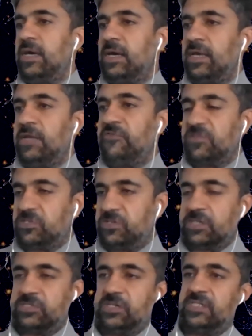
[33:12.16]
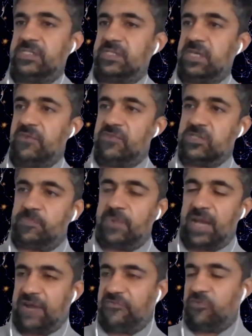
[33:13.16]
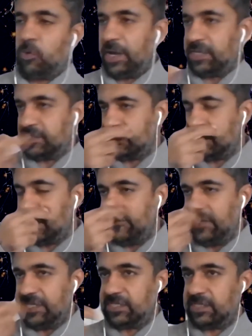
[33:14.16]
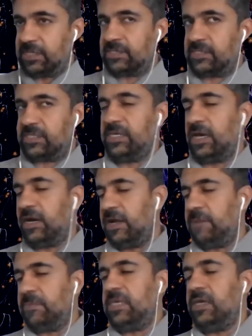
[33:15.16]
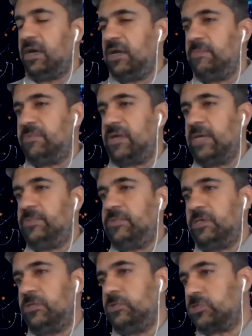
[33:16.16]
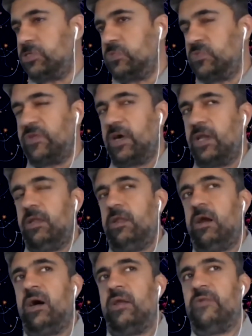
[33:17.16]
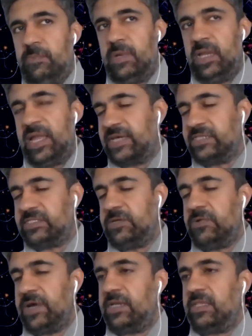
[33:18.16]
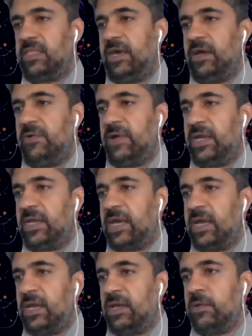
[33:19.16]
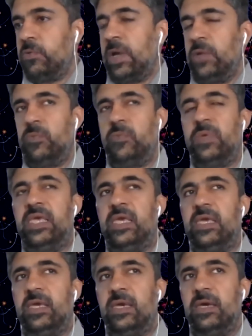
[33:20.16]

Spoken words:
infrastructure as a service, platform as a service, CRM, ERM type solutions. We've got a lot of legacy right there, right? And we